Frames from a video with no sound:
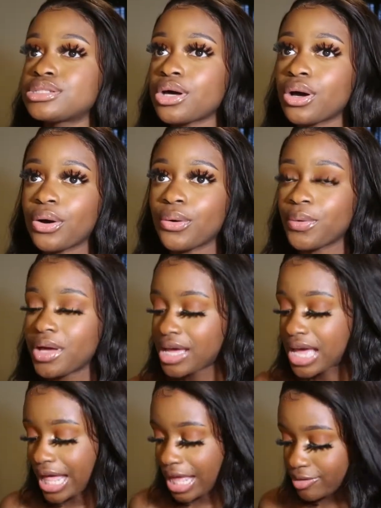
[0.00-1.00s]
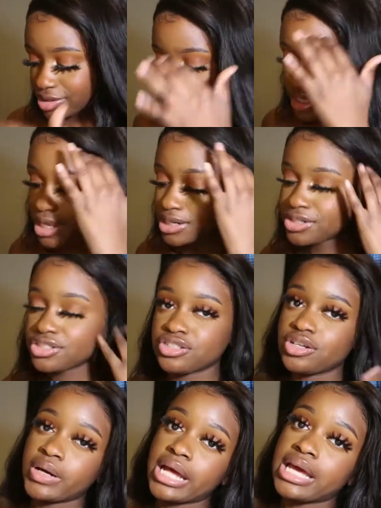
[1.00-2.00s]
so I was just like, I need to
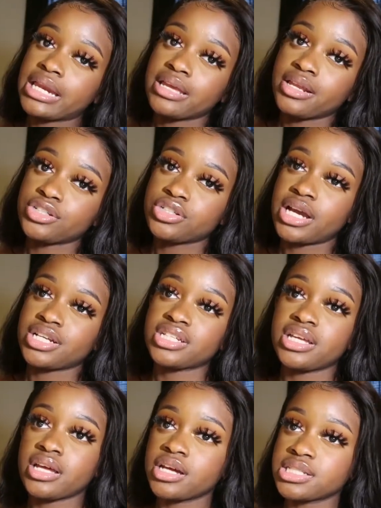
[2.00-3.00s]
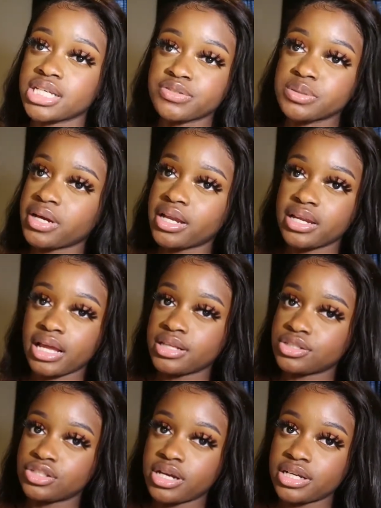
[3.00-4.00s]
just go ahead and get a trash can because everybody
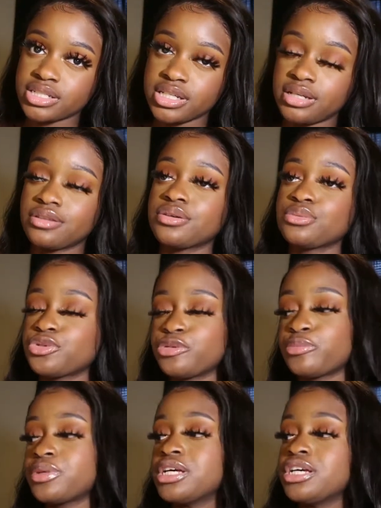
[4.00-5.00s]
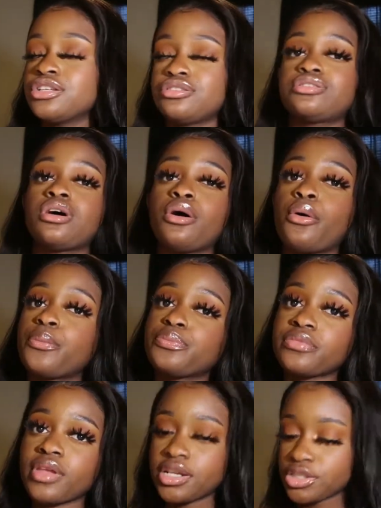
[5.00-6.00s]
has a trash can in their room. So
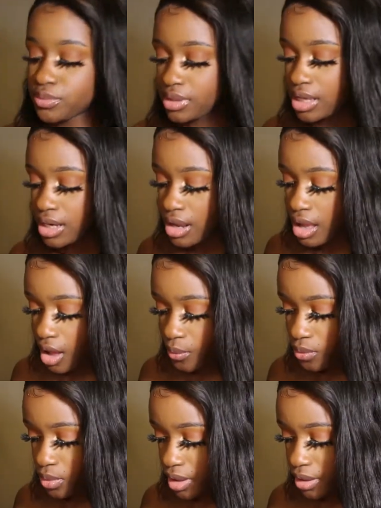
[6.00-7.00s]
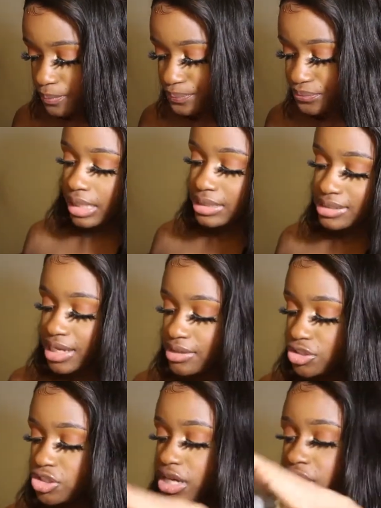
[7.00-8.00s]
I just went ahead and got one.
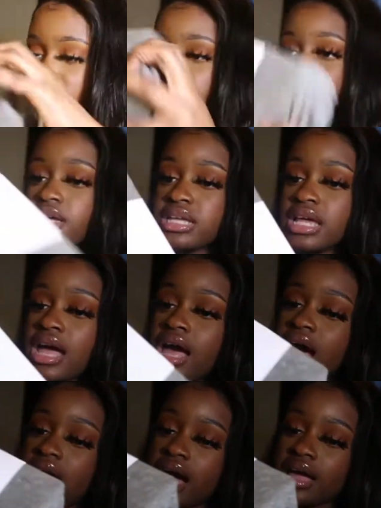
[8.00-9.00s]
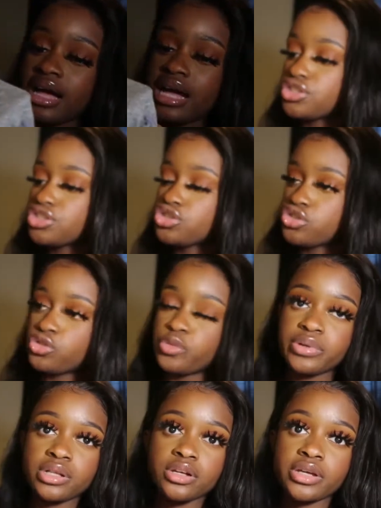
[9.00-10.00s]
Inside the trash can, I these
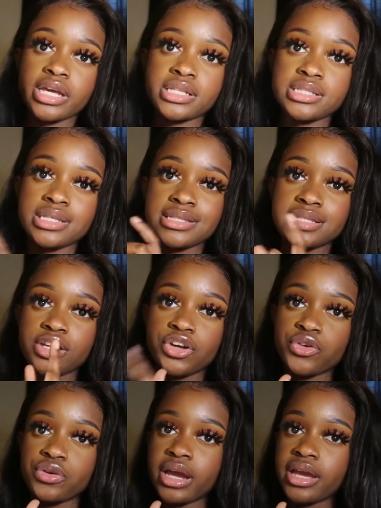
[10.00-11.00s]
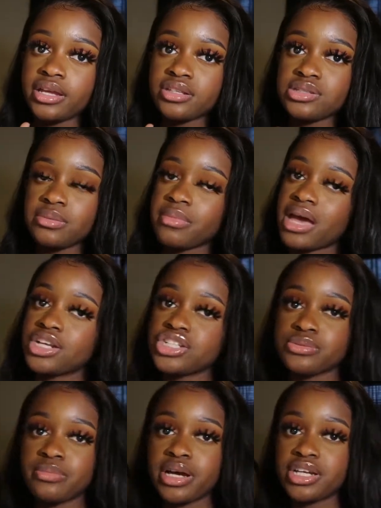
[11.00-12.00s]
two pillowcases in gray to
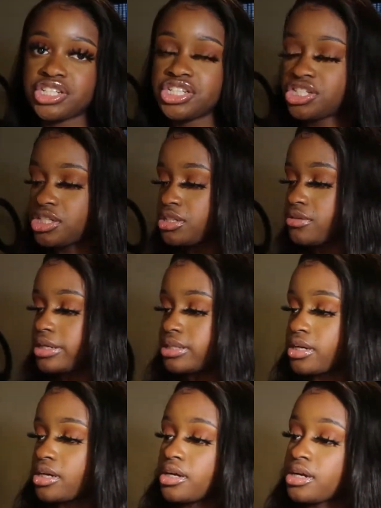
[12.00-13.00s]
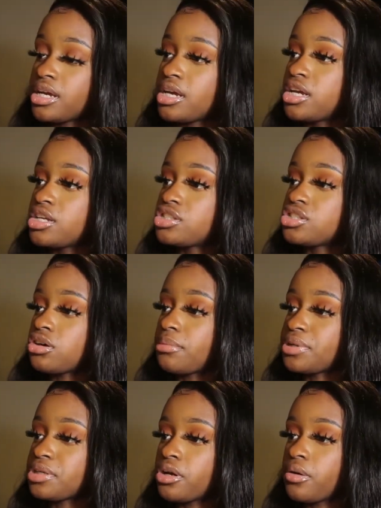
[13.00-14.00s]
match my sheet right there. So
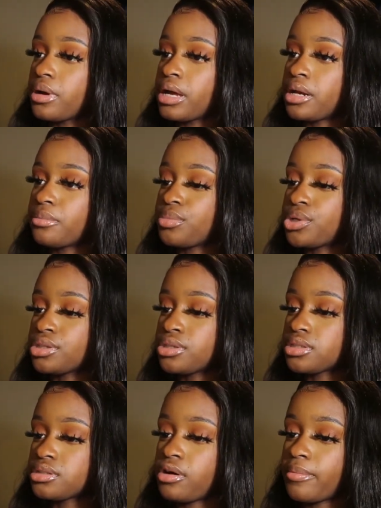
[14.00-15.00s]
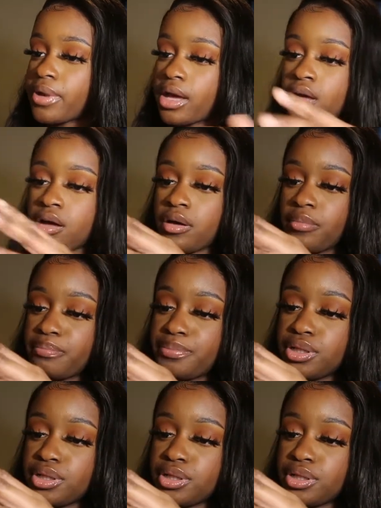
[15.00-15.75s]
I'm going to go ahead and put this on my um,